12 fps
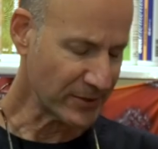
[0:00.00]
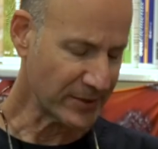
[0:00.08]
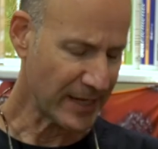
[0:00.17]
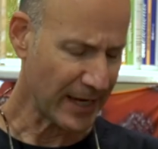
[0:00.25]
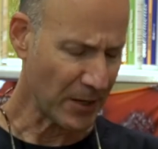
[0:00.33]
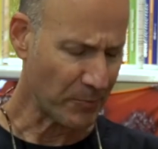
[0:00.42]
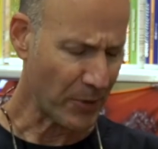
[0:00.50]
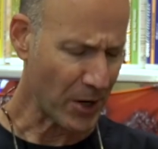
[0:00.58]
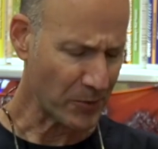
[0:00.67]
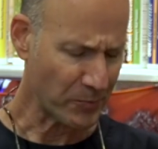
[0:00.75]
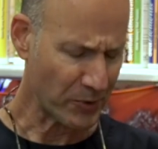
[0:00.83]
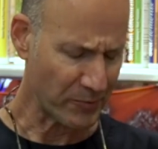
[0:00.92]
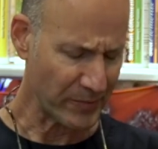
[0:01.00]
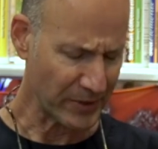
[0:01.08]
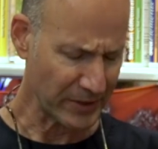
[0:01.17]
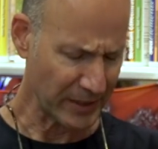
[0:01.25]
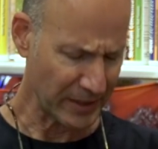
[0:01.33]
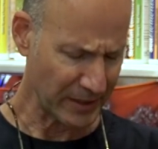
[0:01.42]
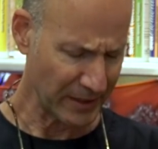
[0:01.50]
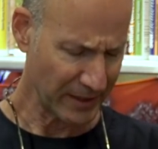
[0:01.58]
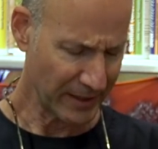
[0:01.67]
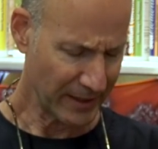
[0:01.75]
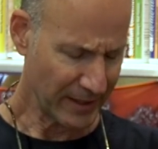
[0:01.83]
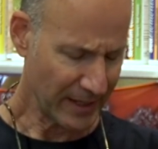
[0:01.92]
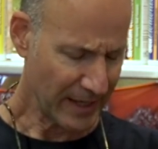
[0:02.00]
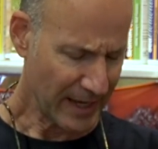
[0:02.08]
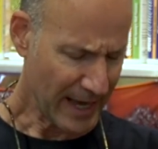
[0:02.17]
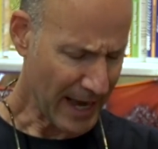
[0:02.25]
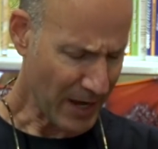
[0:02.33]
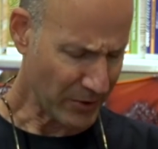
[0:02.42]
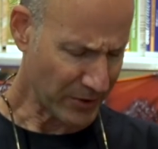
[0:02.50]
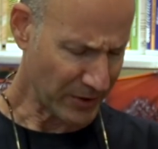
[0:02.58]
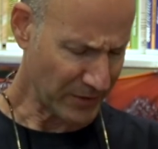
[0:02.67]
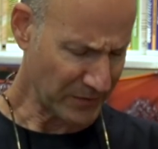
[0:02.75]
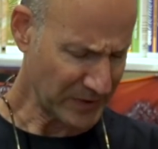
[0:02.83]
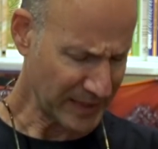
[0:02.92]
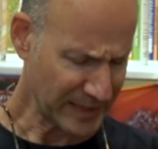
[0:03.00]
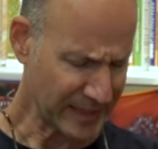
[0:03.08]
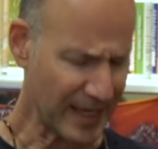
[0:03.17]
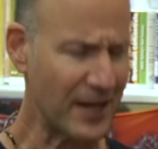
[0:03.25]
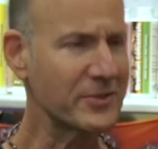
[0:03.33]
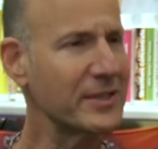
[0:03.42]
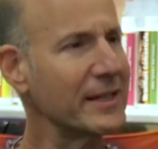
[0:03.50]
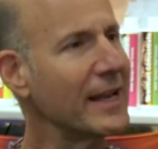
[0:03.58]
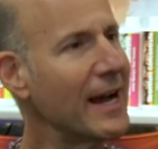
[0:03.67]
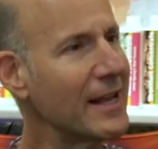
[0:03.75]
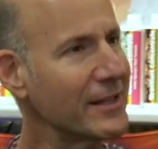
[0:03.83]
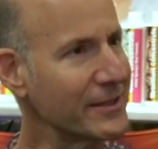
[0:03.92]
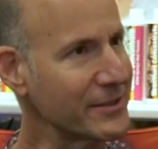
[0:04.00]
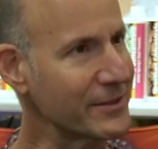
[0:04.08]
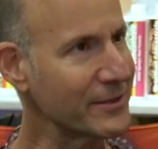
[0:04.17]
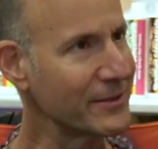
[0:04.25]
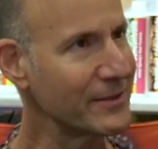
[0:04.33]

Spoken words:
will take a part per million out of 6,000 gallons.